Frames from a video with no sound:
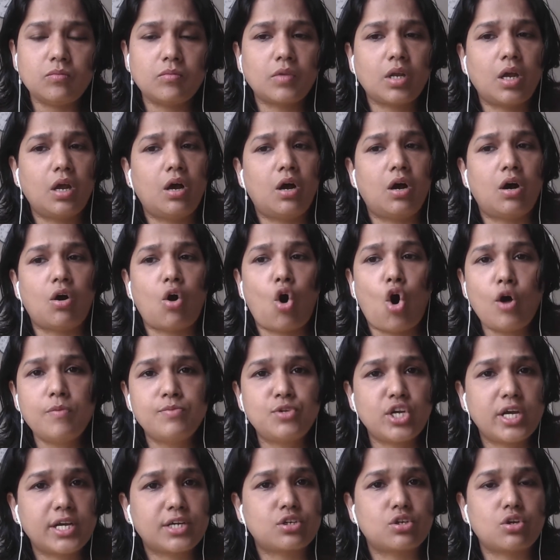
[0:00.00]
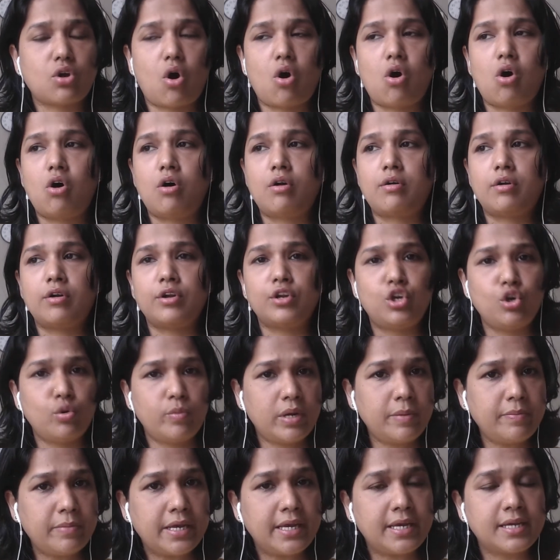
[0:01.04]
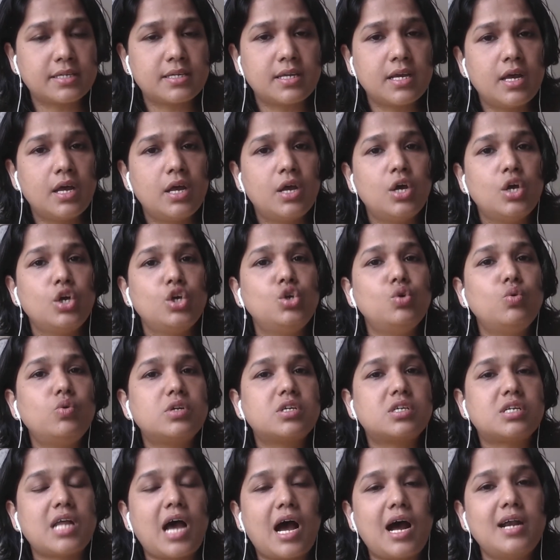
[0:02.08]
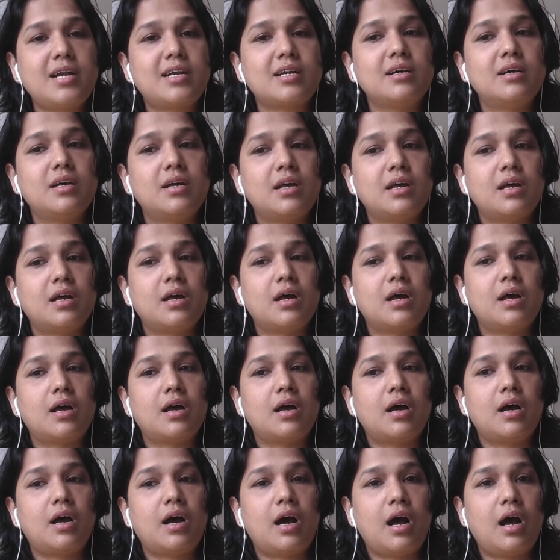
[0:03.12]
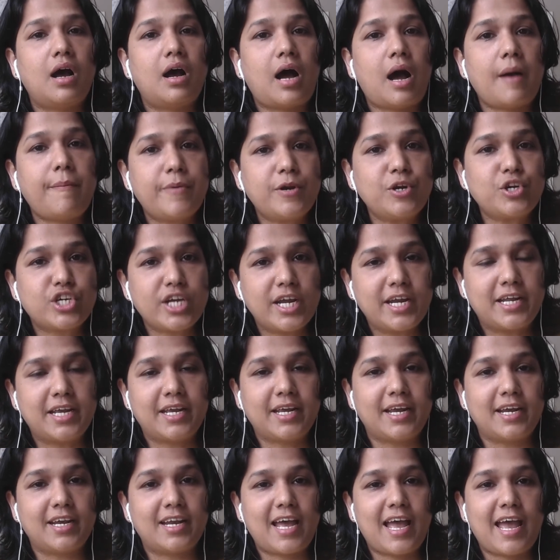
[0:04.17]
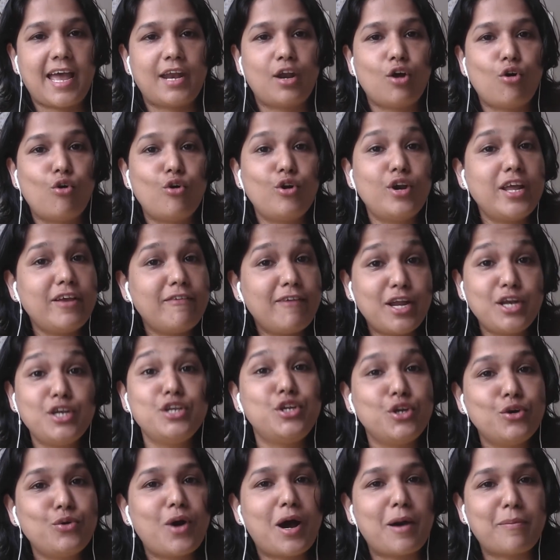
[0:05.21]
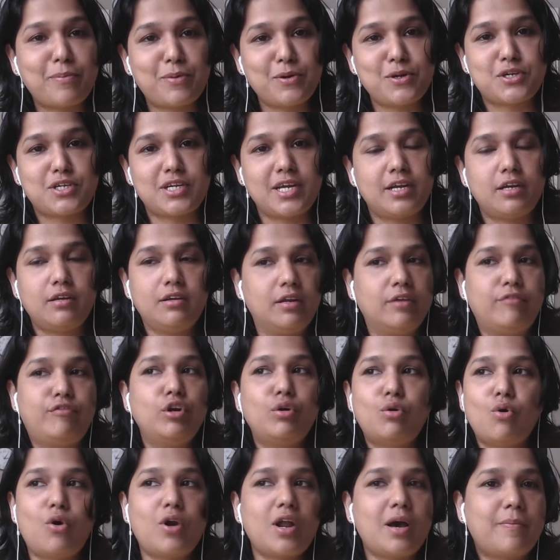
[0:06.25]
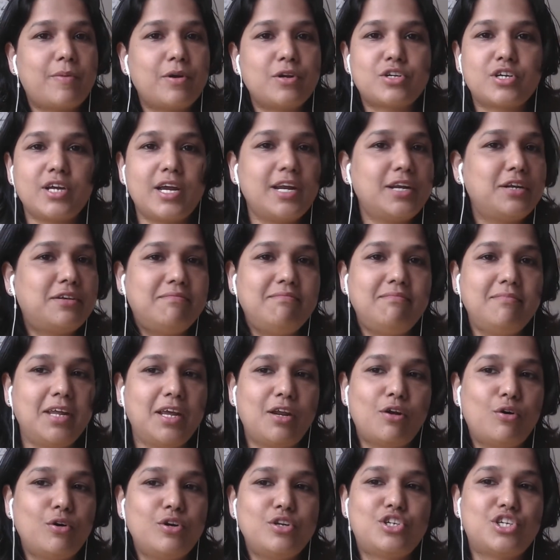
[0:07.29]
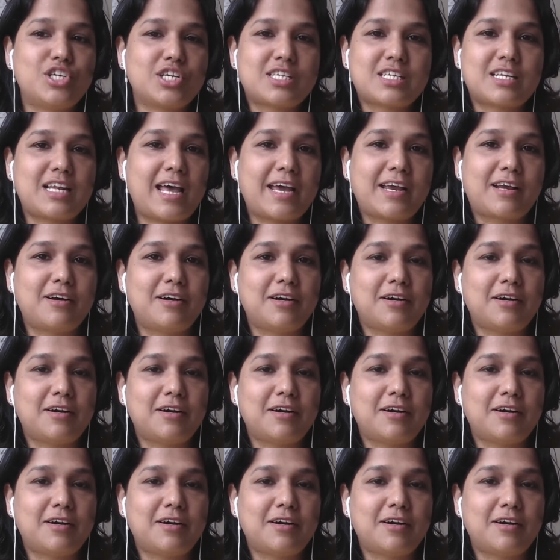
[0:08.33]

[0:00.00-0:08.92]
objects or human beings, you will start appreciating it. And only when you appreciate, if you don't appreciate, it's just like